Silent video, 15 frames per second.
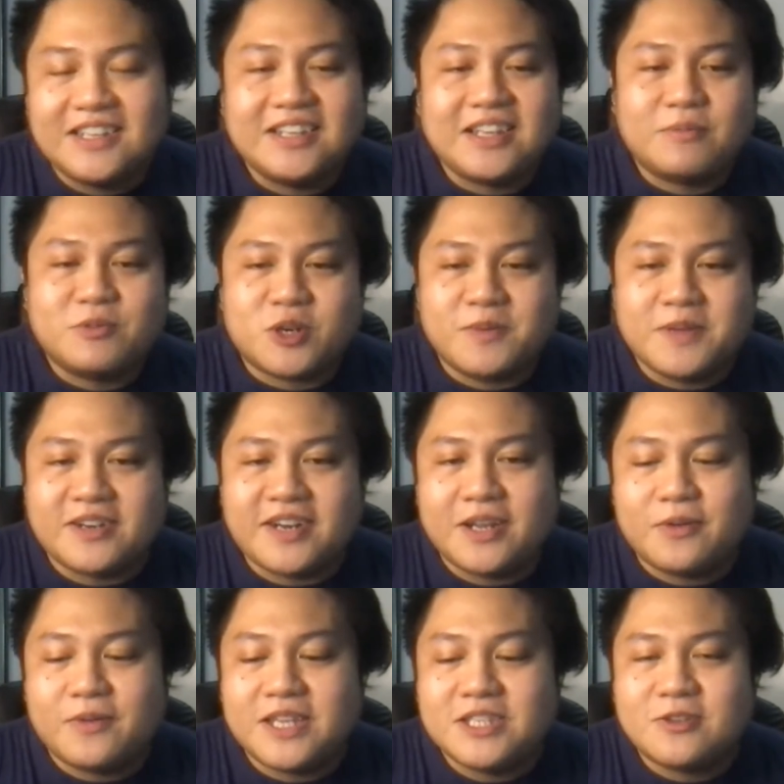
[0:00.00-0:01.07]
didn't absorb it right
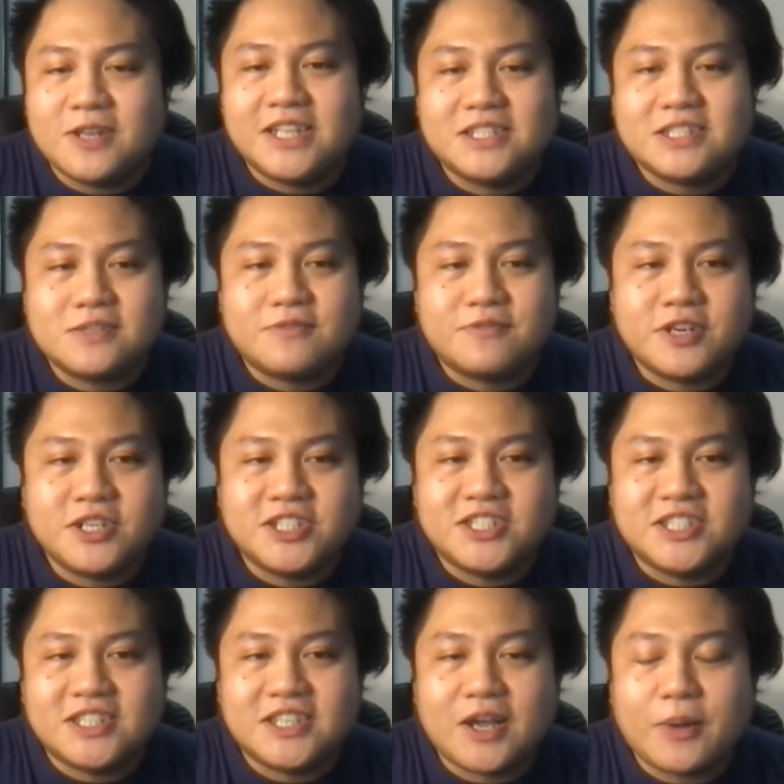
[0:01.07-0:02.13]
away. So let's
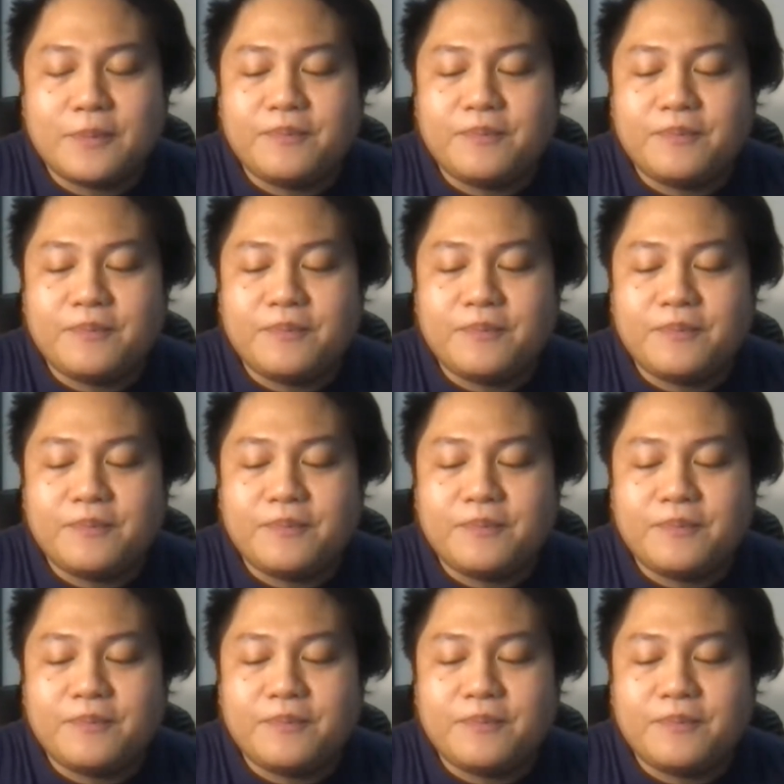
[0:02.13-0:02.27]
first